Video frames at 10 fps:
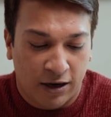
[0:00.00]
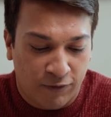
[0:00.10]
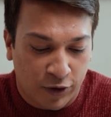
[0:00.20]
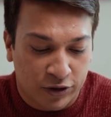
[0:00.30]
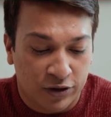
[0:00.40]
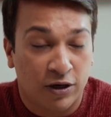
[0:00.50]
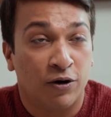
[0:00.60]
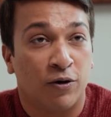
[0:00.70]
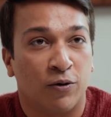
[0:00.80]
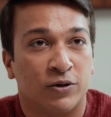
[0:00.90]

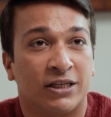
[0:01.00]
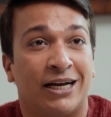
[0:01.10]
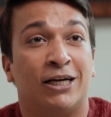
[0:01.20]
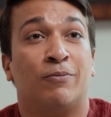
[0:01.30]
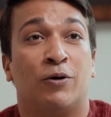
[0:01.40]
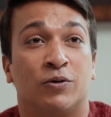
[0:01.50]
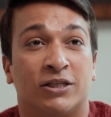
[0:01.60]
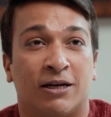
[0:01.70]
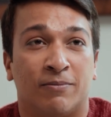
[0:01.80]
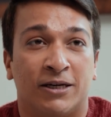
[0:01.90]
Unfortunately, on Lhotse, right below
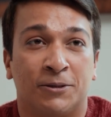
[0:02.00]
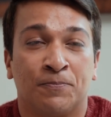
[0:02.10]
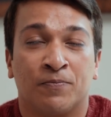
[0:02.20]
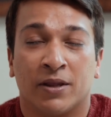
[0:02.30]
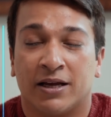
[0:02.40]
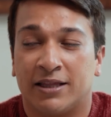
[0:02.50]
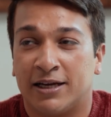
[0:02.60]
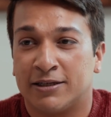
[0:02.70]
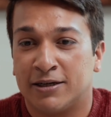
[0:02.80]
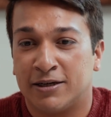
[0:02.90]
the summit,
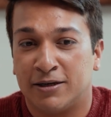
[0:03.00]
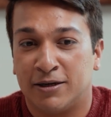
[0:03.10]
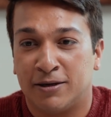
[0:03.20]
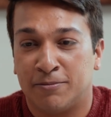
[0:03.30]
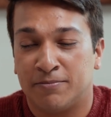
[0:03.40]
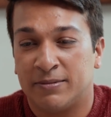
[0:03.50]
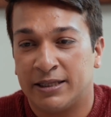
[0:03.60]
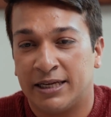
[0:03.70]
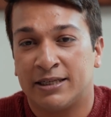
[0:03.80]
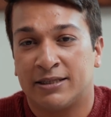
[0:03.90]
there's
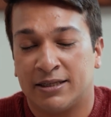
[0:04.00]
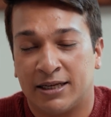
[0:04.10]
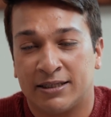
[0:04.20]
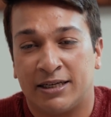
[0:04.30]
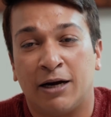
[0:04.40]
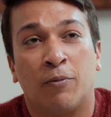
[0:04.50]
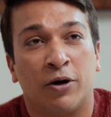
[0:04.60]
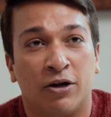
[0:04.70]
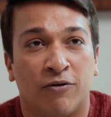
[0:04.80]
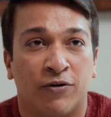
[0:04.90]
a dead
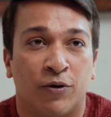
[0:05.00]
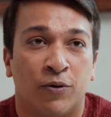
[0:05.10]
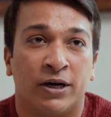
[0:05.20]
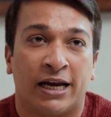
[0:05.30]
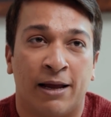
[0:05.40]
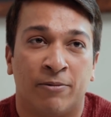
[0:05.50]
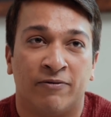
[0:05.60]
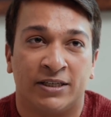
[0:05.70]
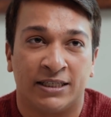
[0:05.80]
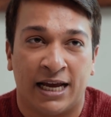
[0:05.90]
body of an old
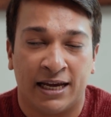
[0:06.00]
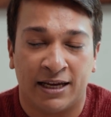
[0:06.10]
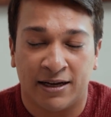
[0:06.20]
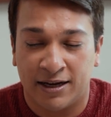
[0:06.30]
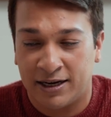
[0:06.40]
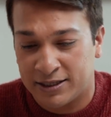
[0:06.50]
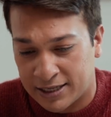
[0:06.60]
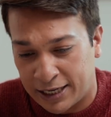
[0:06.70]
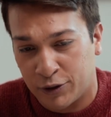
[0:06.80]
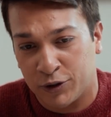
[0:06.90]
climber which is hanging, and
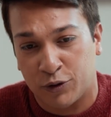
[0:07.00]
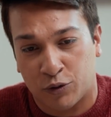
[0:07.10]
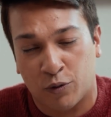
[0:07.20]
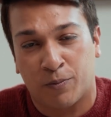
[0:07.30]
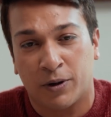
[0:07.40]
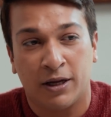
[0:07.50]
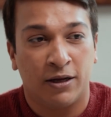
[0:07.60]
it's right on the rope.